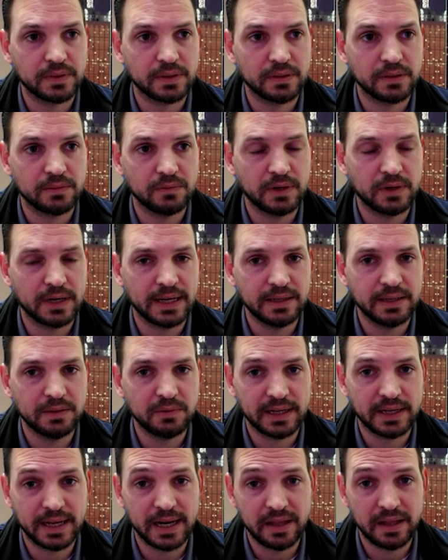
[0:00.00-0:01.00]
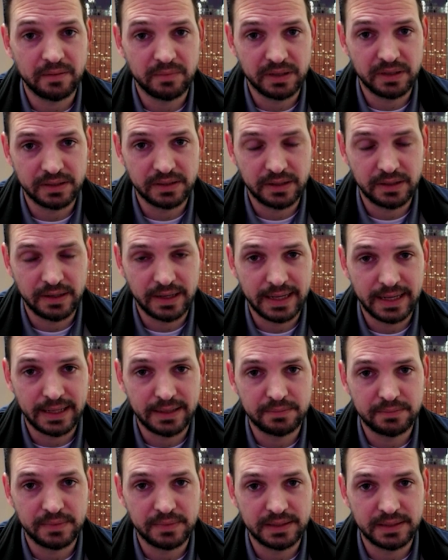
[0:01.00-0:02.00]
What I did when I got out of the military, I
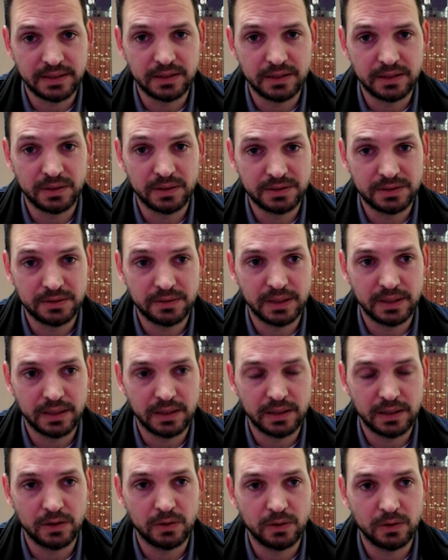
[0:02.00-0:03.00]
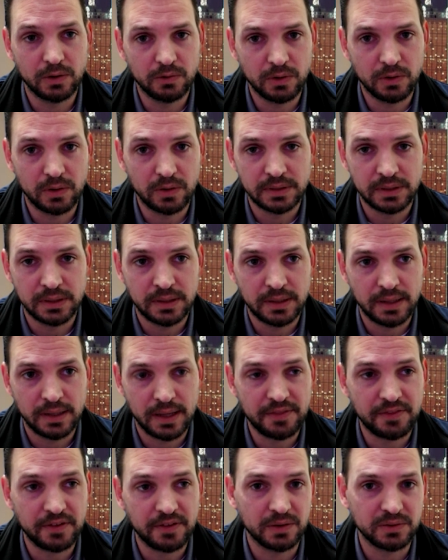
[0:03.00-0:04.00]
had to go into a lower role. I
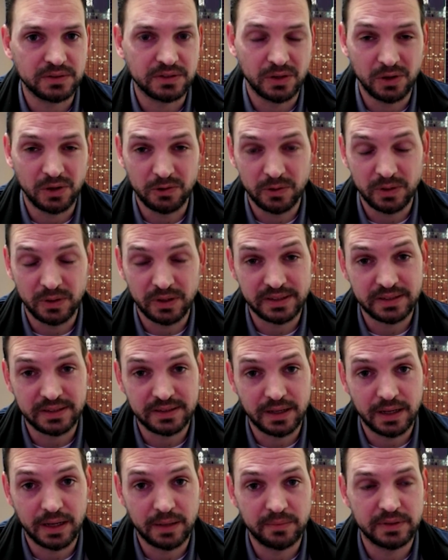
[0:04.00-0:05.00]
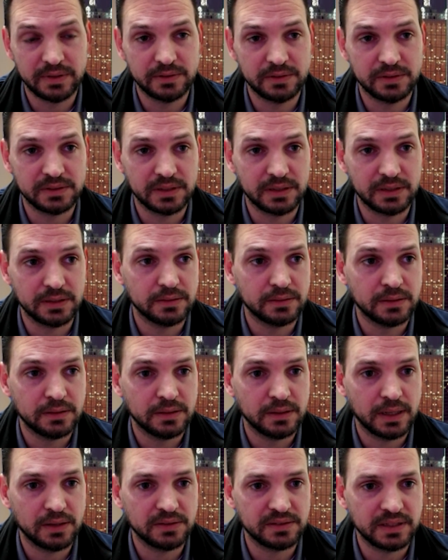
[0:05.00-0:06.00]
thought it was a lower role at the time. I was an
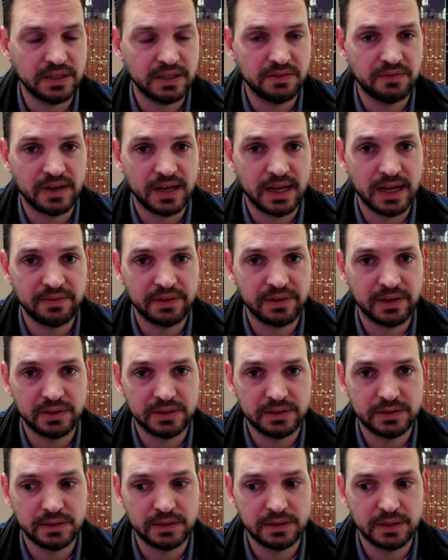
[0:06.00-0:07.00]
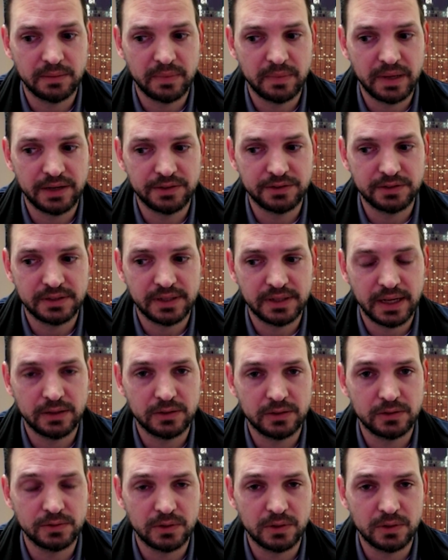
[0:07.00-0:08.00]
E5 and I went to a manager title
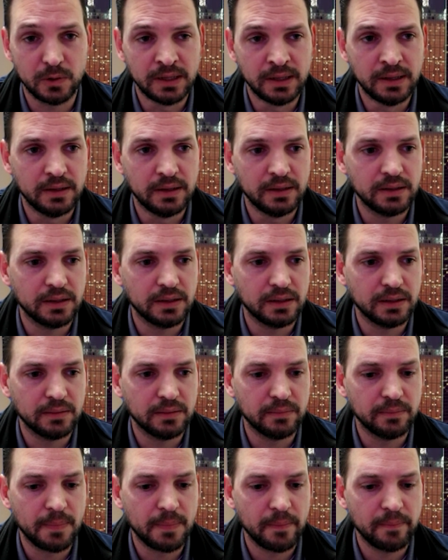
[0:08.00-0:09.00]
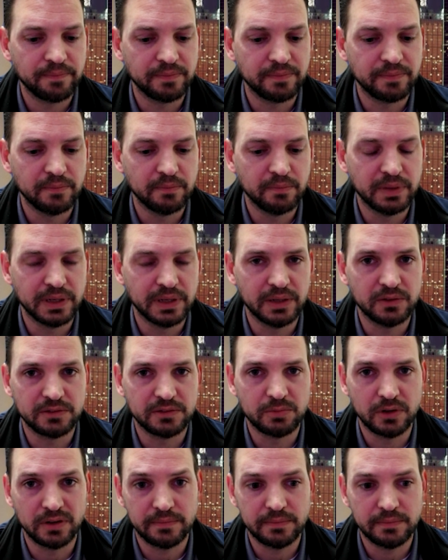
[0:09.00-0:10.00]
role, but it was
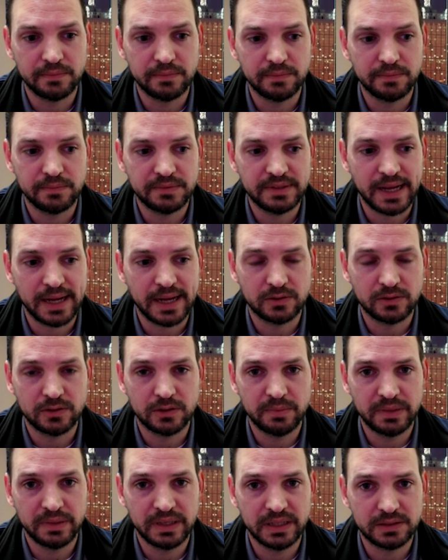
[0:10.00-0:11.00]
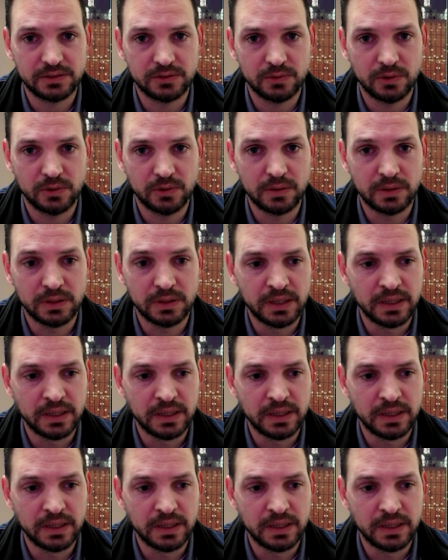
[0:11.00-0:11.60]
more tactical based role.